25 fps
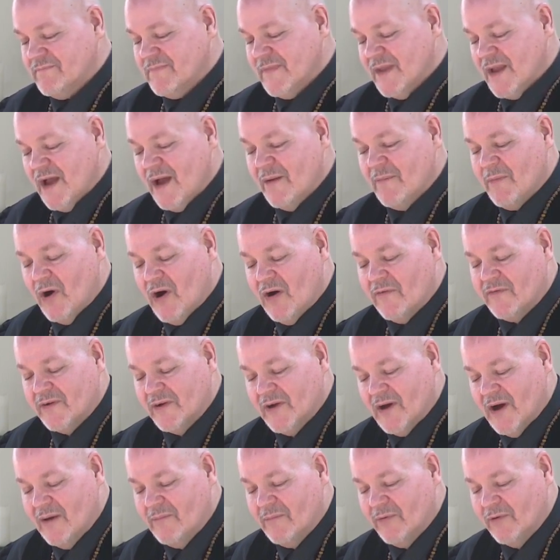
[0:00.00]
I'm
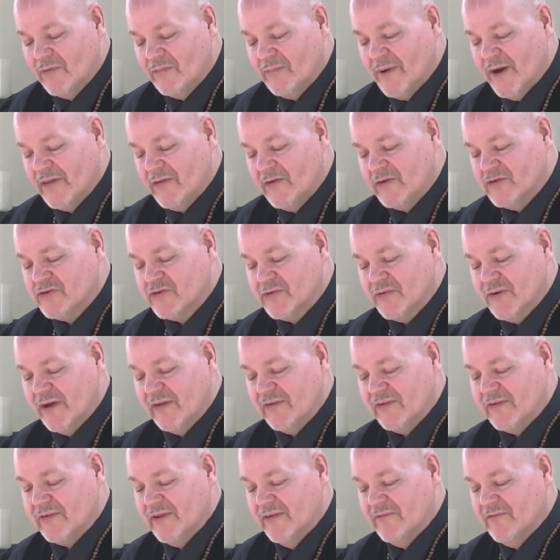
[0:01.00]
often humbled by their
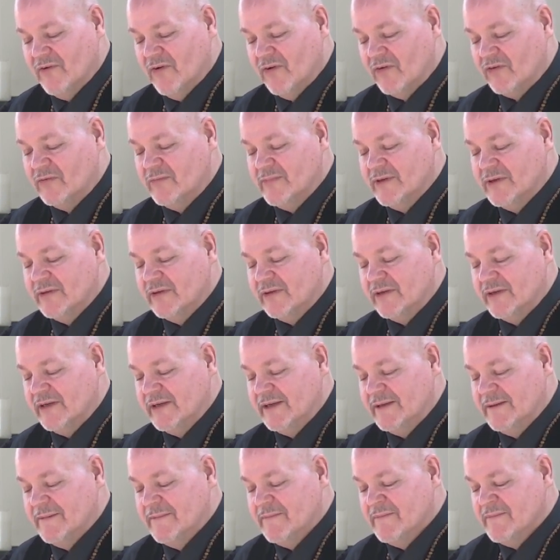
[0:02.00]
trust and
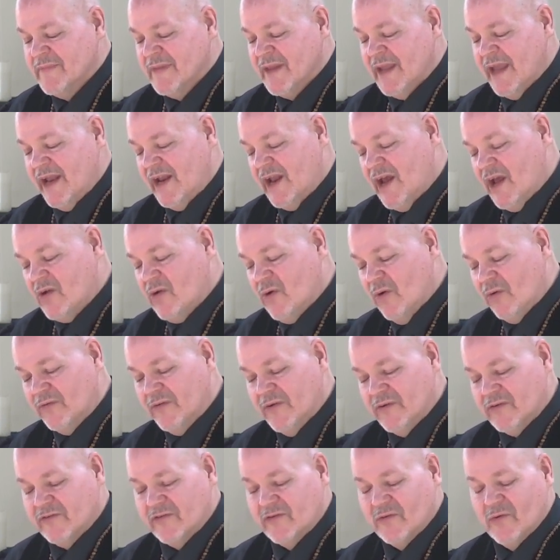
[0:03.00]
vulnerability, and I hold
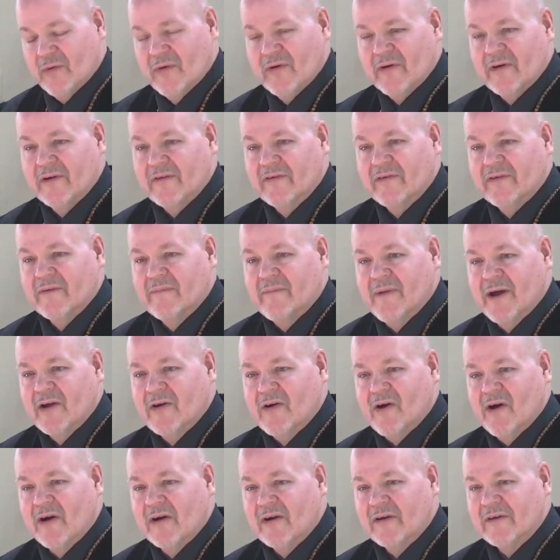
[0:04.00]
their stories in my
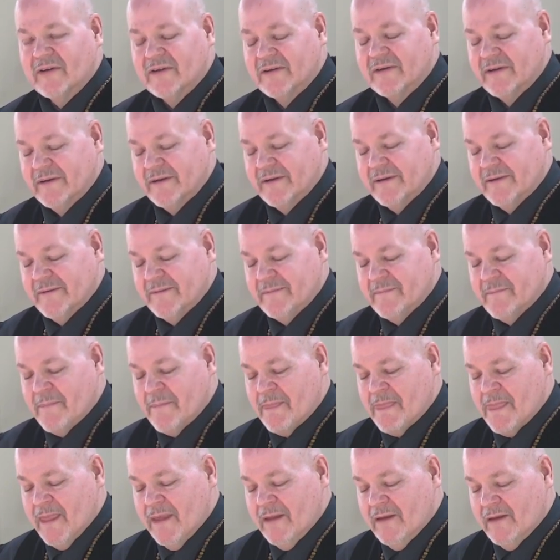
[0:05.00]
heart.
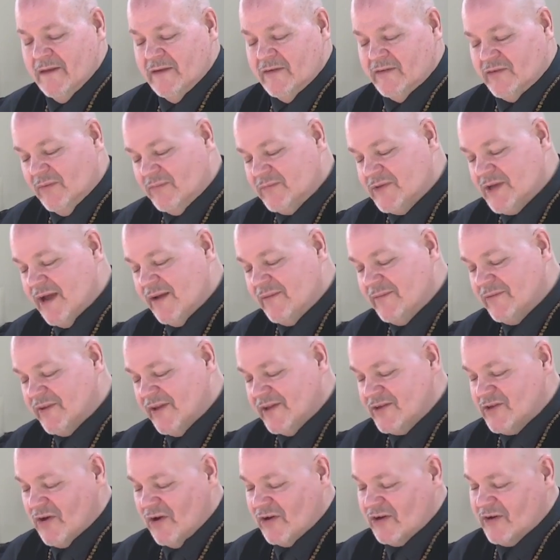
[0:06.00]
Sometimes
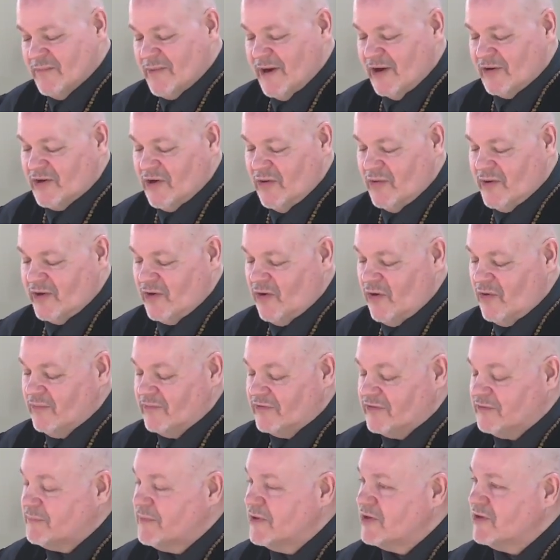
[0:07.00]
they talk about going
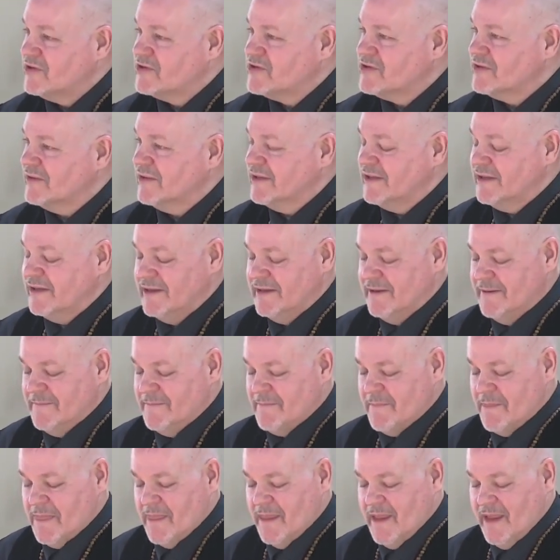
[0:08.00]
home spiritually,
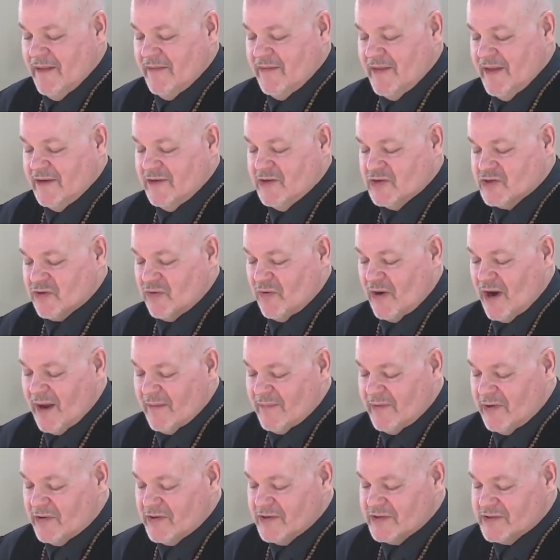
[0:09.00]
and they
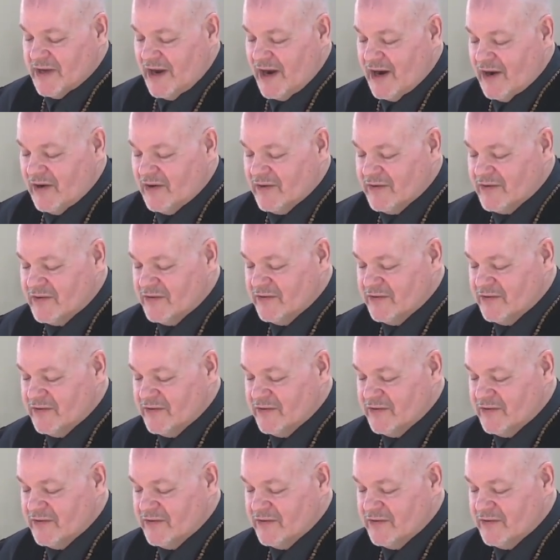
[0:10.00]
describe their desire